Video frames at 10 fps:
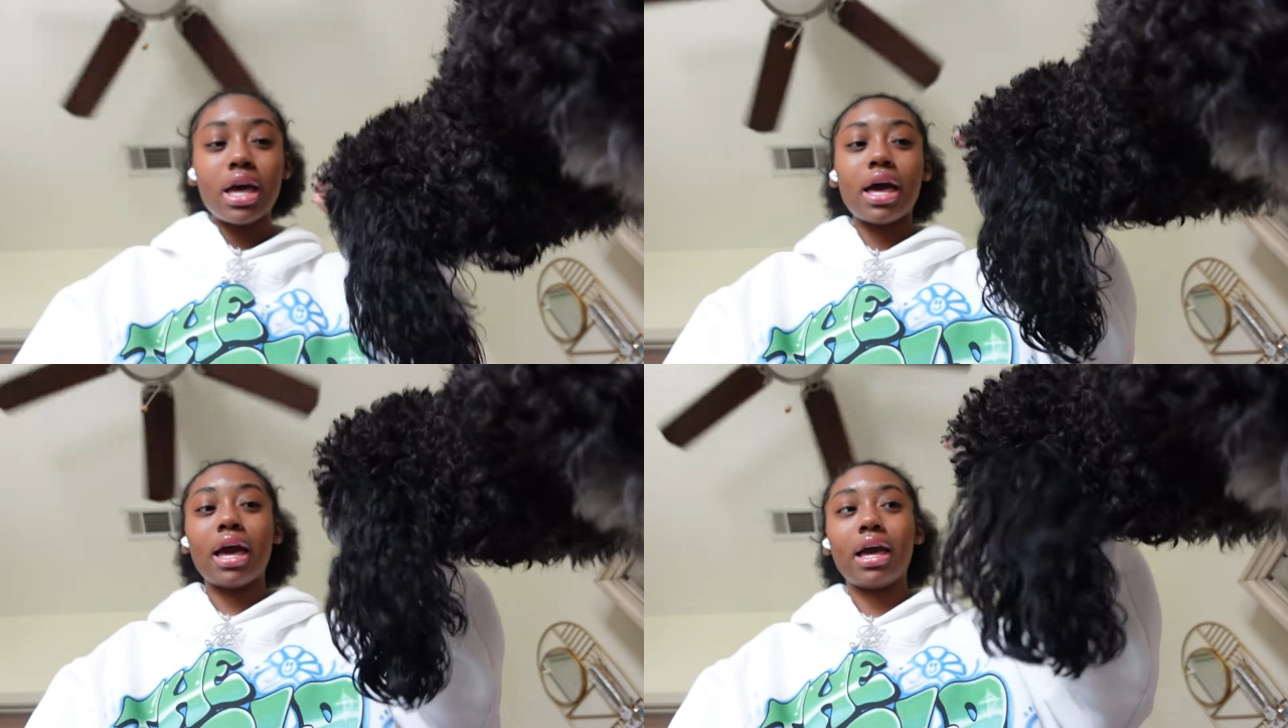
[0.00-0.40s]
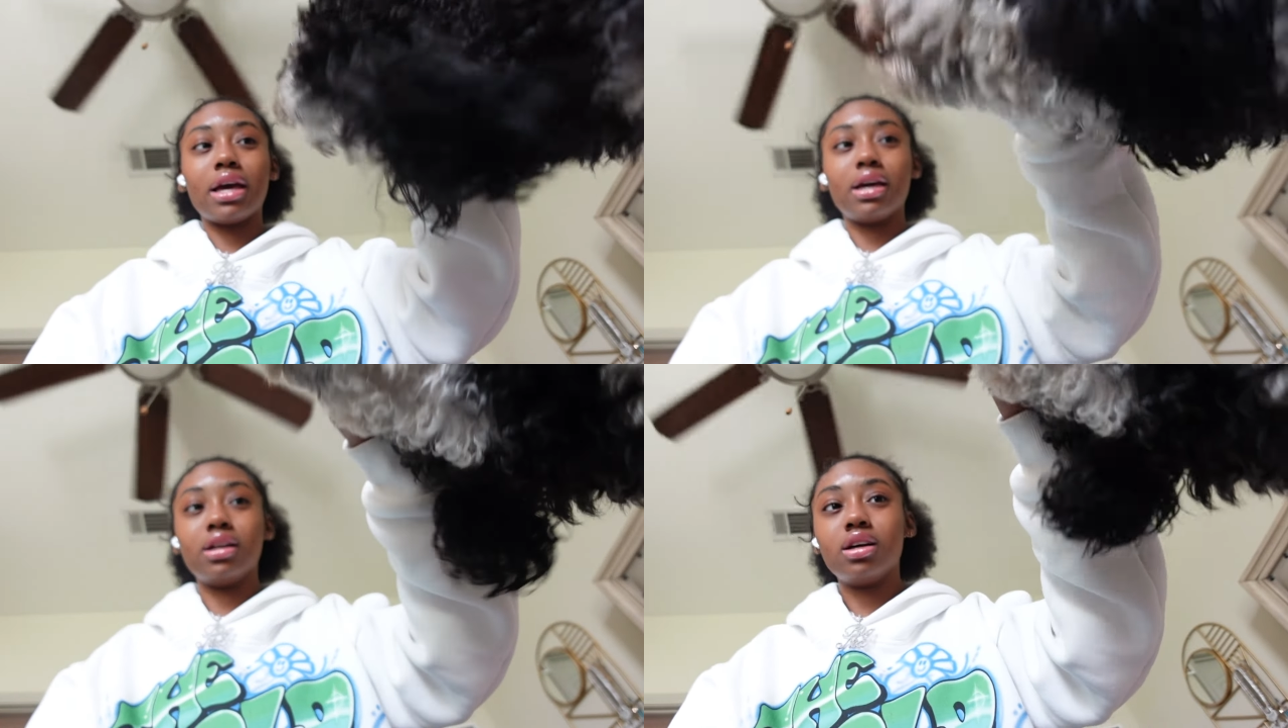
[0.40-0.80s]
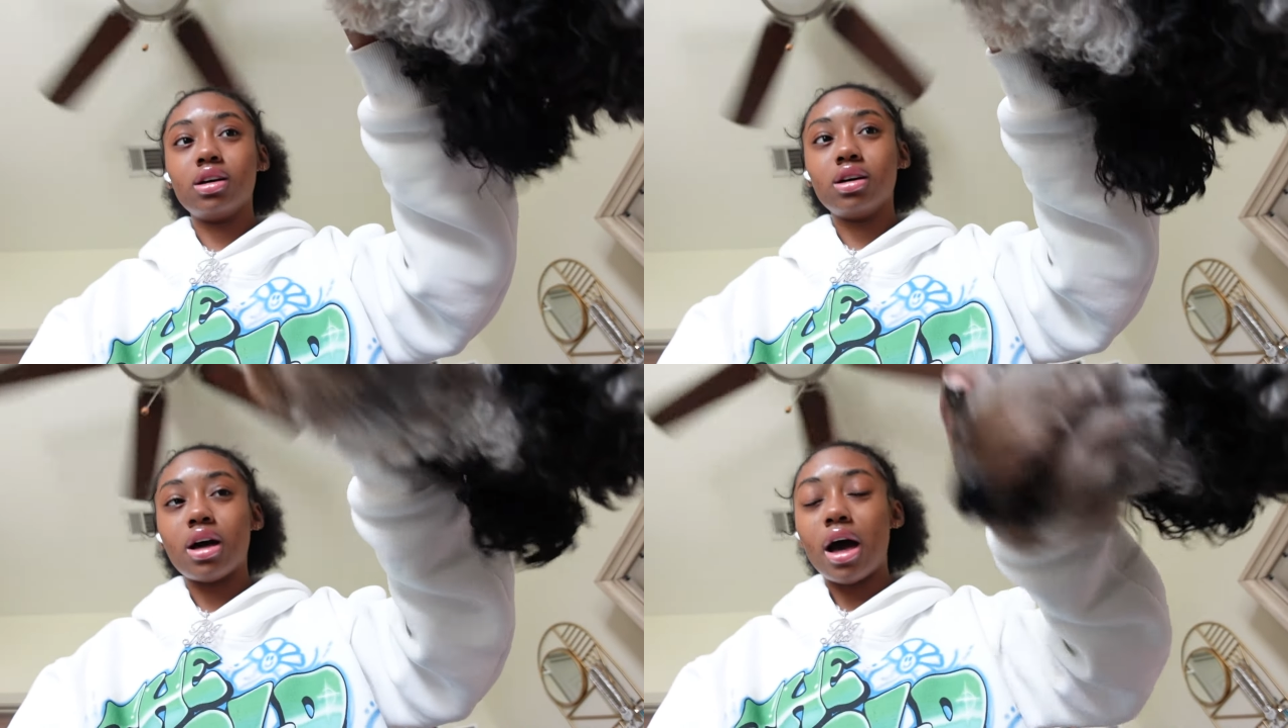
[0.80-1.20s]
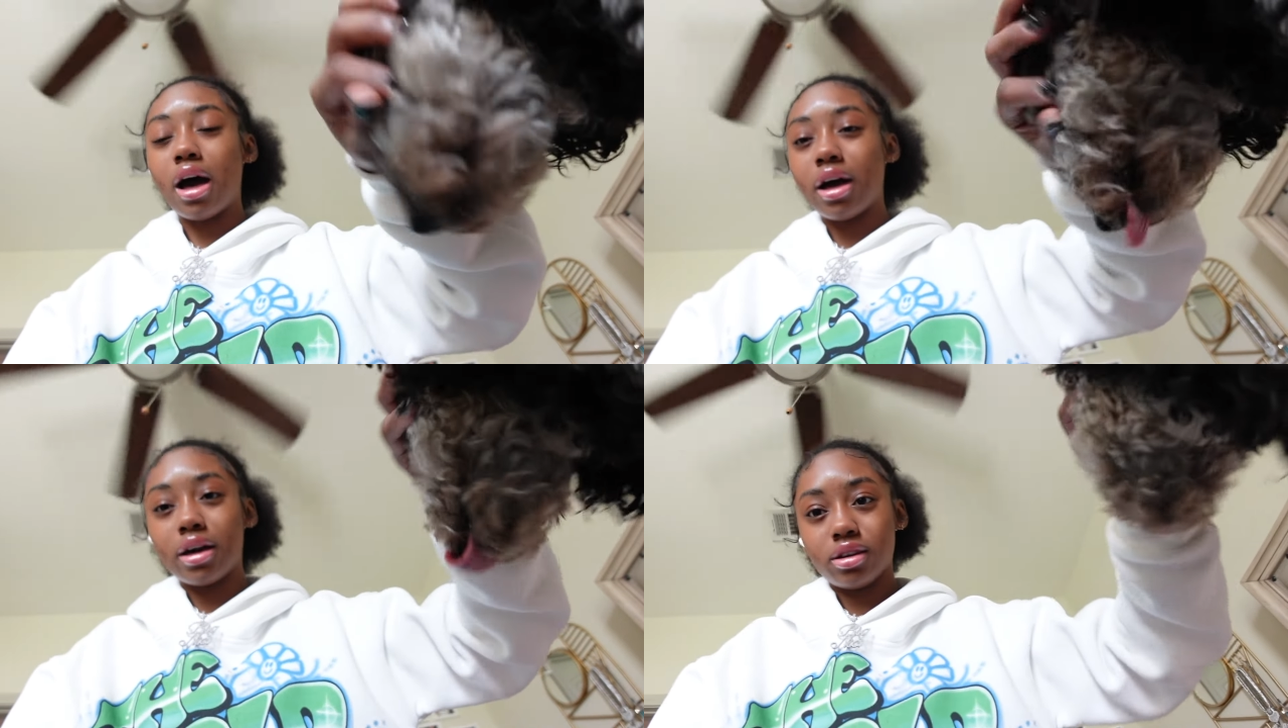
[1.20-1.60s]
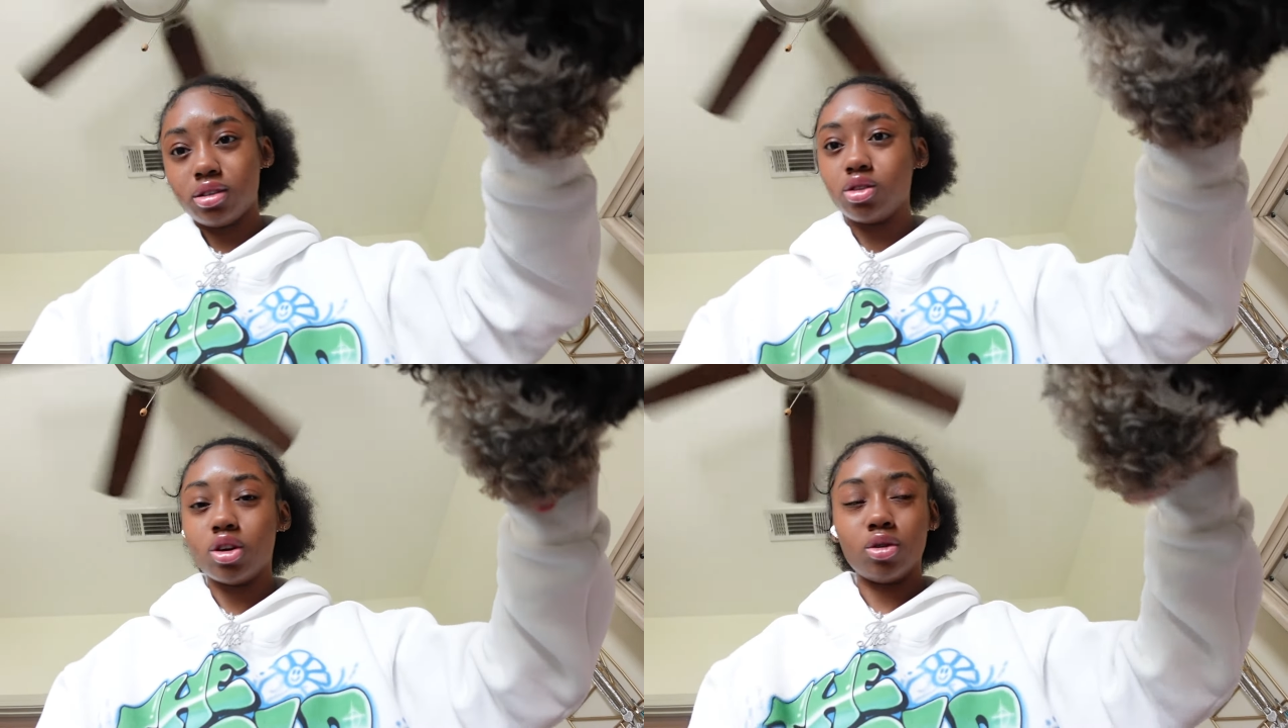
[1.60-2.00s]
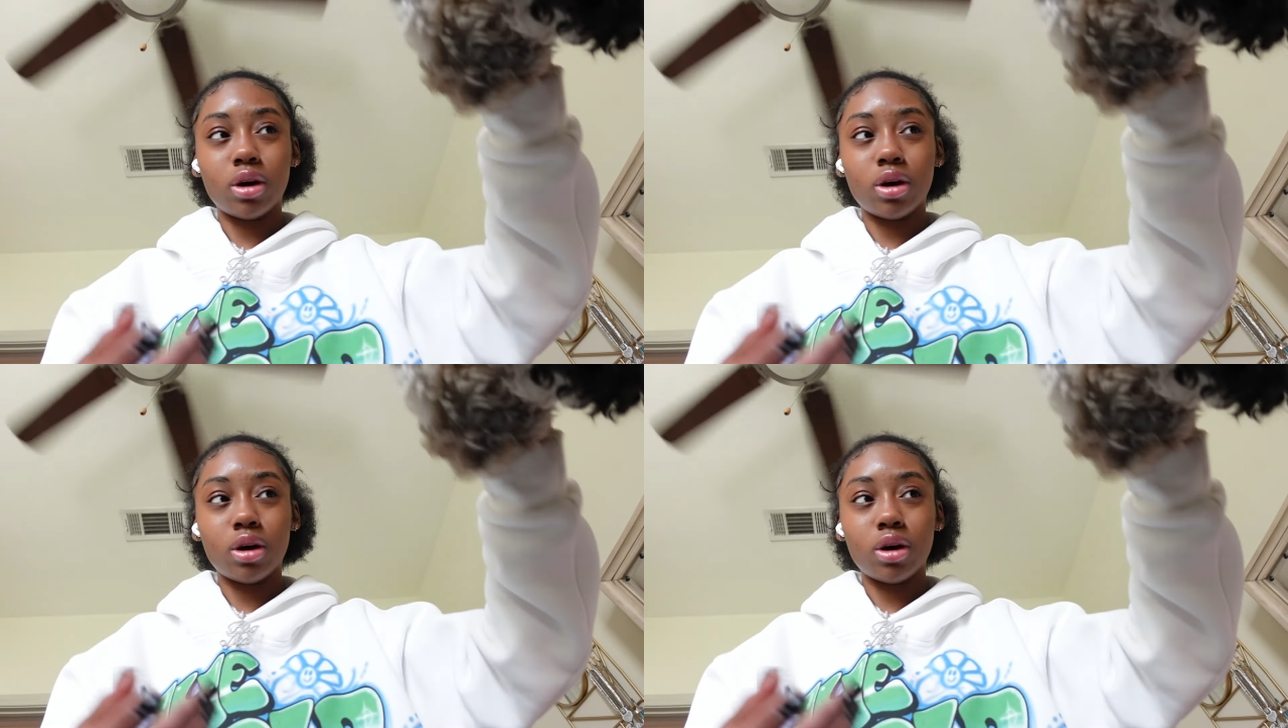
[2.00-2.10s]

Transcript: and I, you know,